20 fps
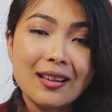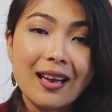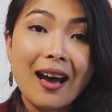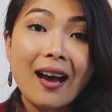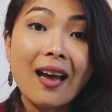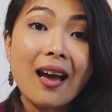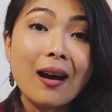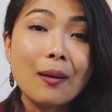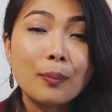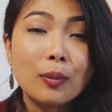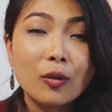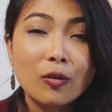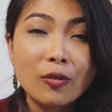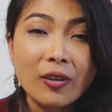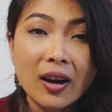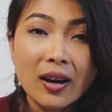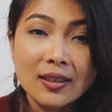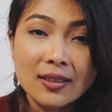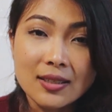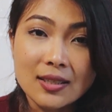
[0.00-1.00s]
that I have
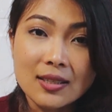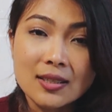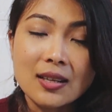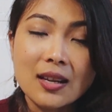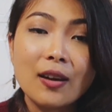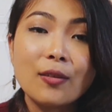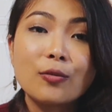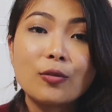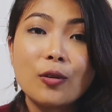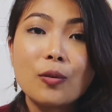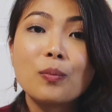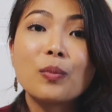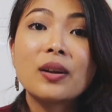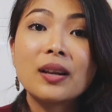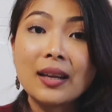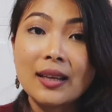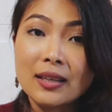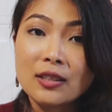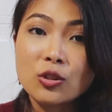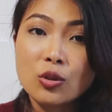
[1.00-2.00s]
provided are from
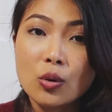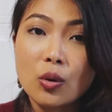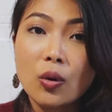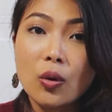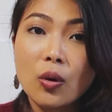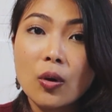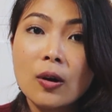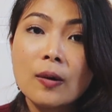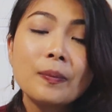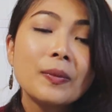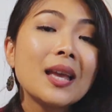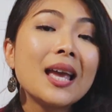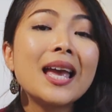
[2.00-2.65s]
ClearScore.